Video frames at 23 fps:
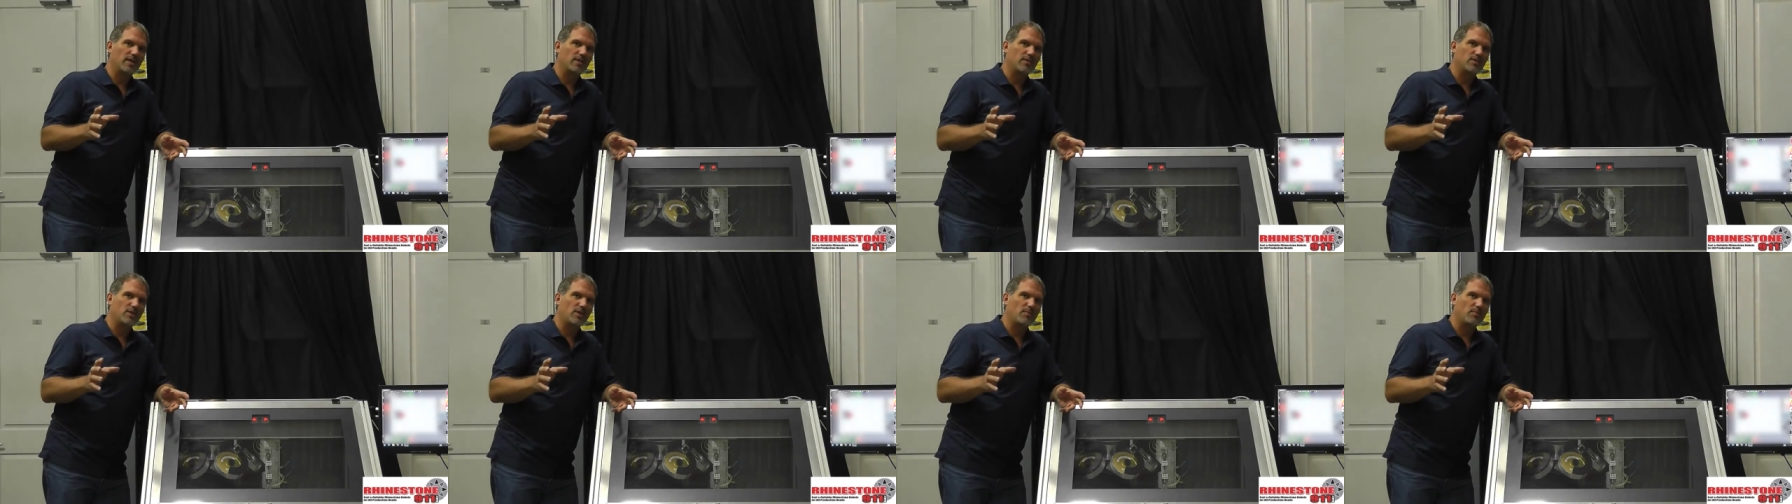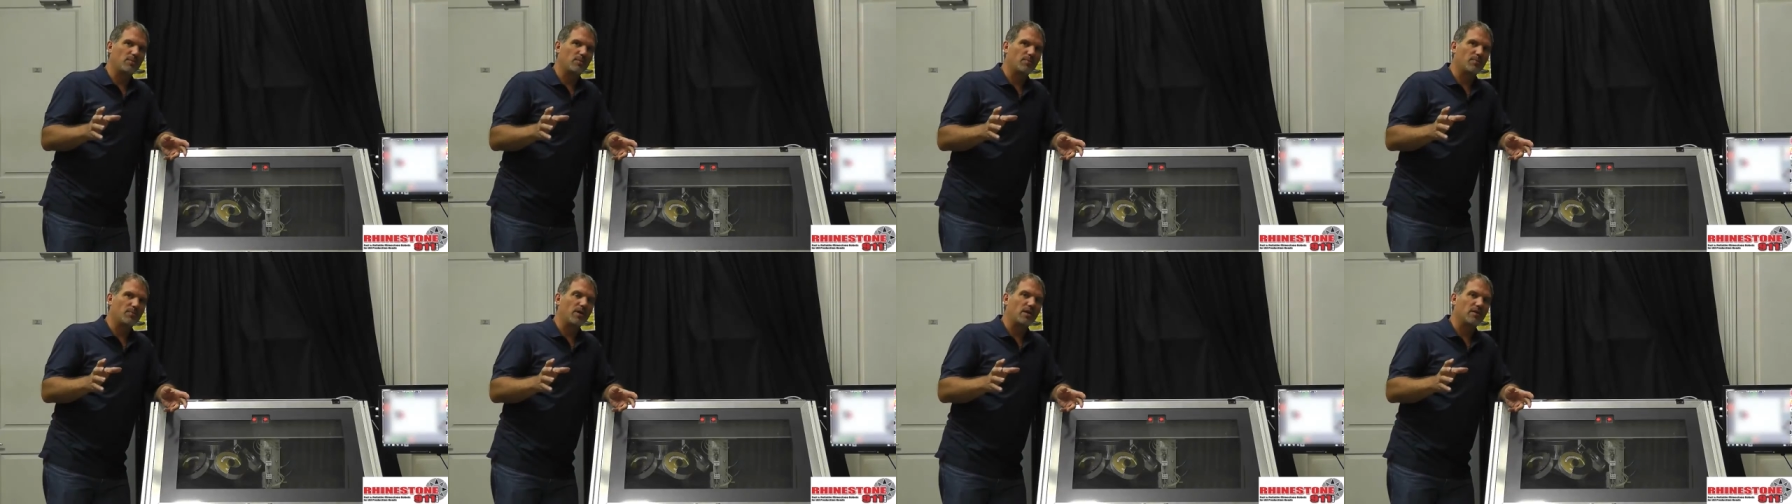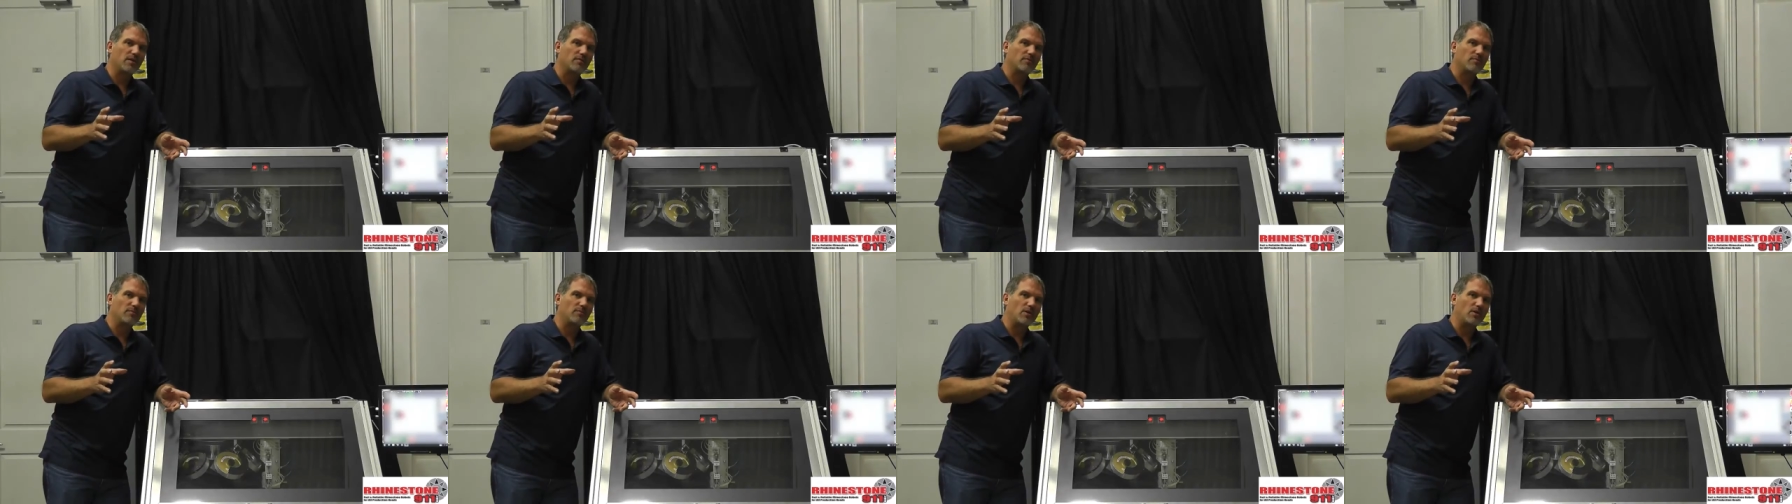cheaper
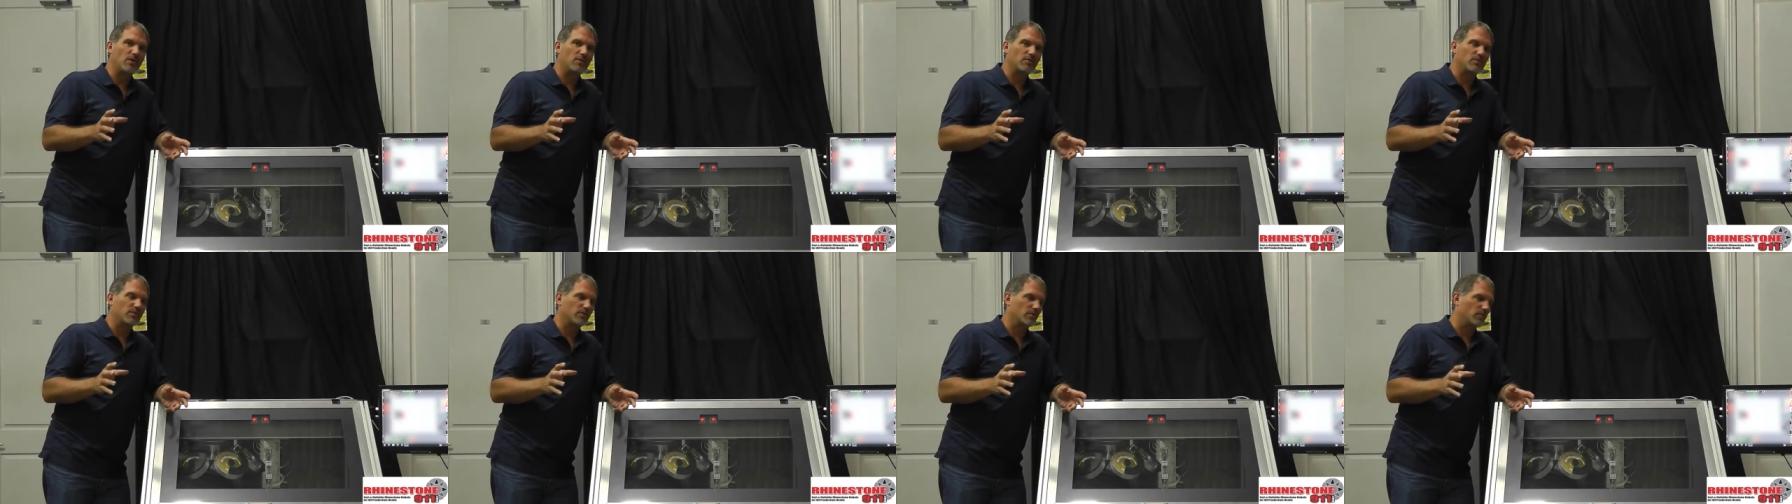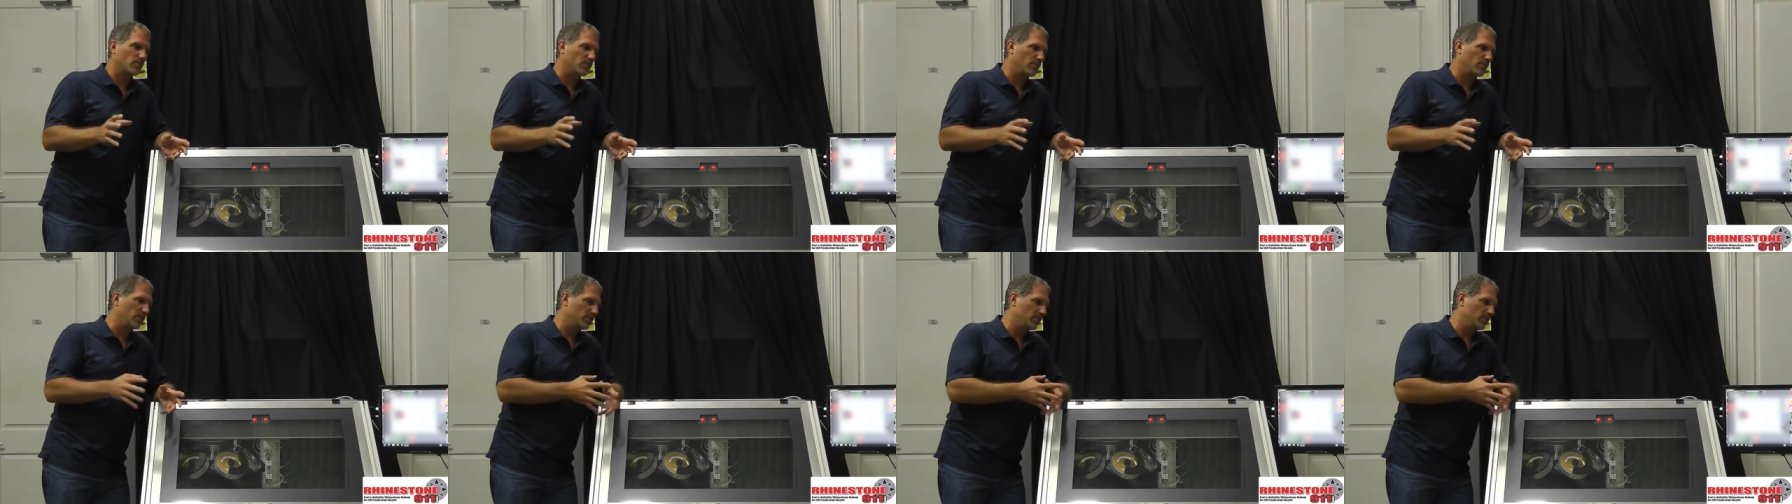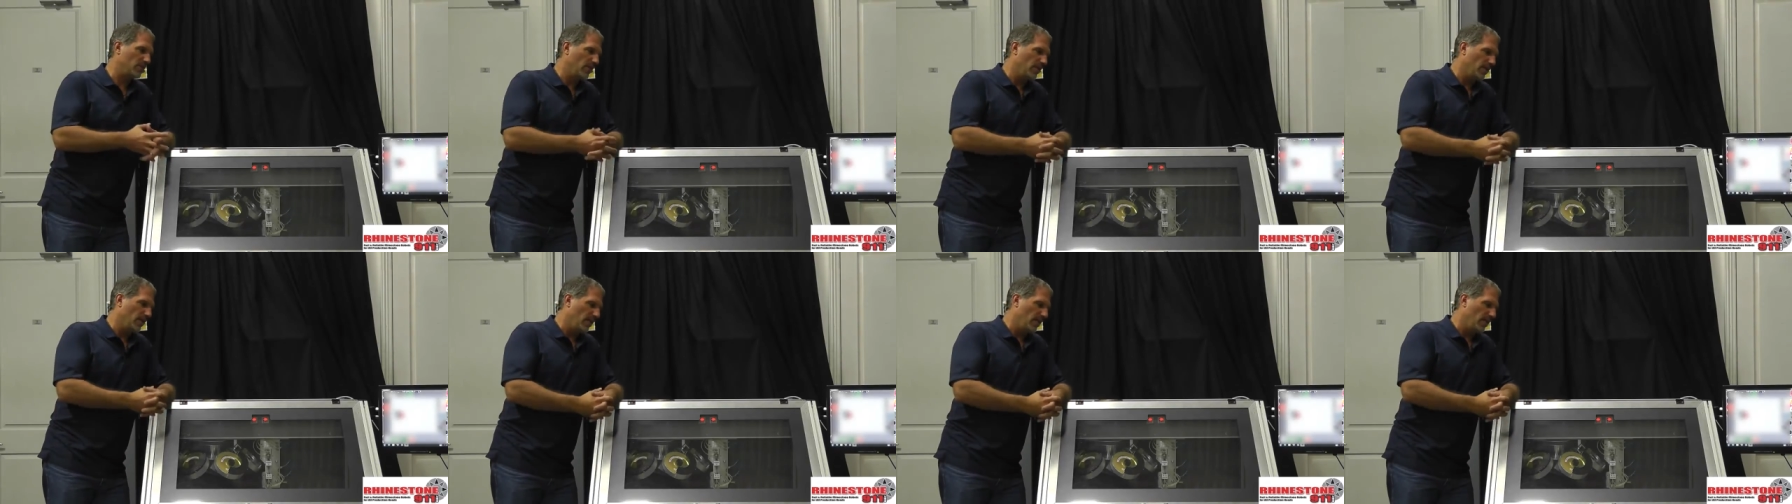product from all over the world.